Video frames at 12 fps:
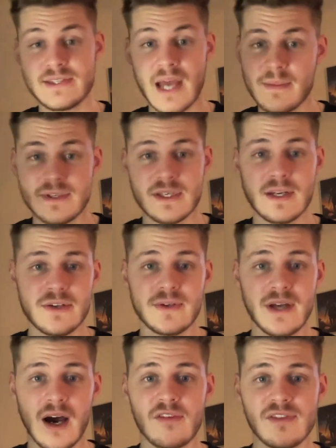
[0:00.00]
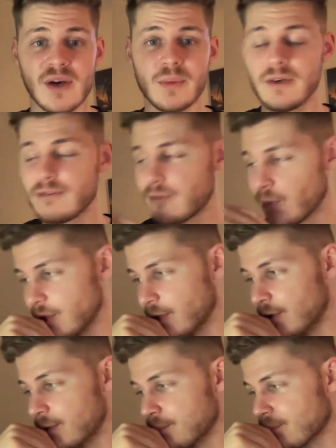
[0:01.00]
Amazon are doing half that work for
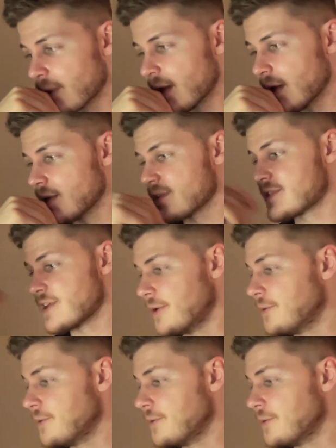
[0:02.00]
you. So